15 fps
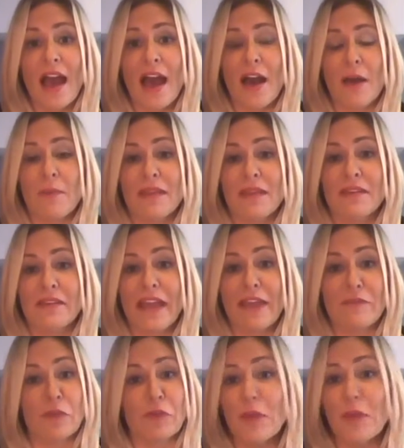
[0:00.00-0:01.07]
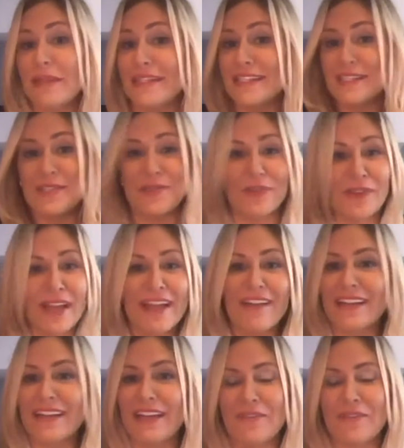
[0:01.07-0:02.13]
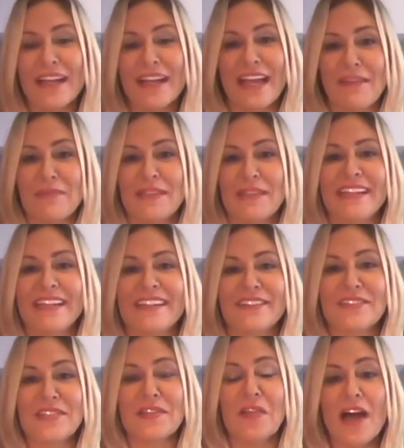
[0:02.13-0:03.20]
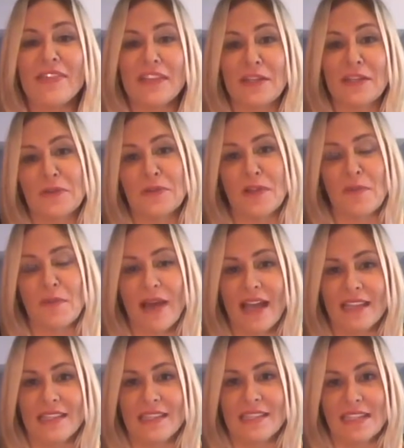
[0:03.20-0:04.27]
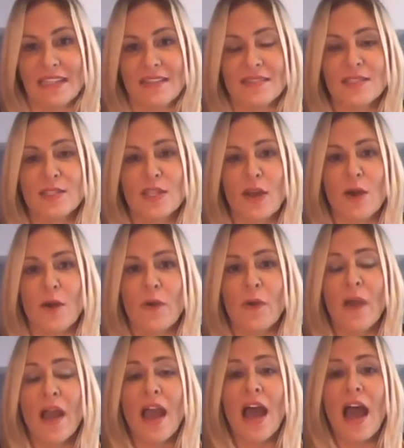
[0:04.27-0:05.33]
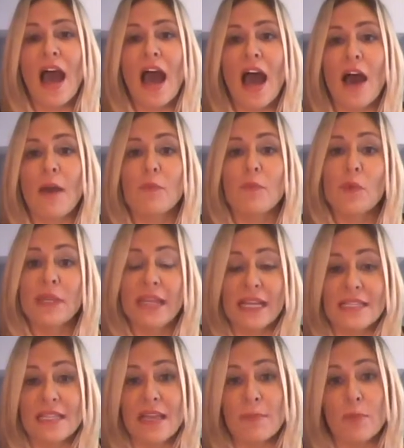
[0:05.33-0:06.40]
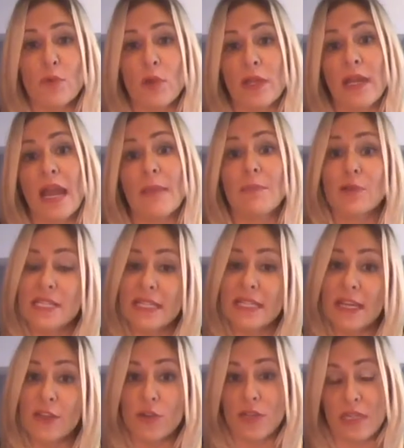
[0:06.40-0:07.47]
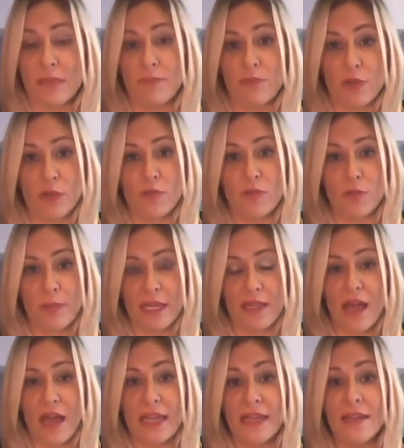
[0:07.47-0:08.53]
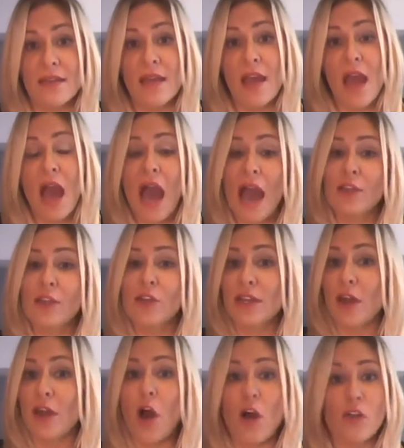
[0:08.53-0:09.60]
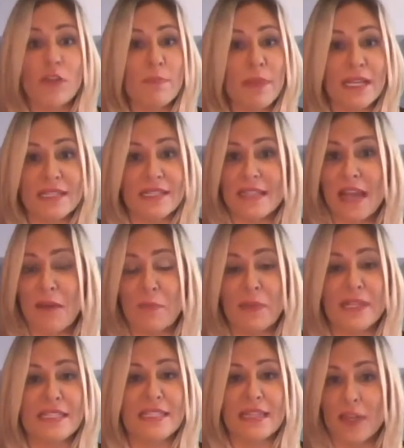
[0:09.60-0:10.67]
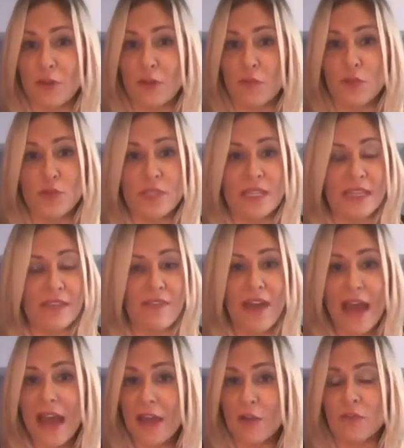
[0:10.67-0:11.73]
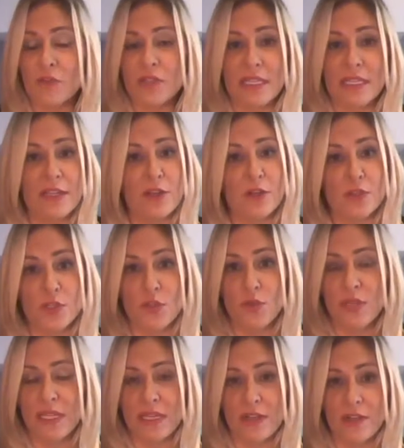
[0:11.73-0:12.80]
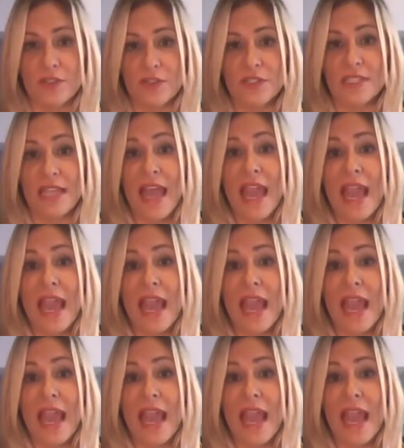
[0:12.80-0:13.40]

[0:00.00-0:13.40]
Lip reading: And for women to do their hair and get ready, there's a lot that goes on behind the scenes. So when we get to that point, I put together a clip reel for my client. I look at all the best sound bites and interviews that they've had over the year or 2 years.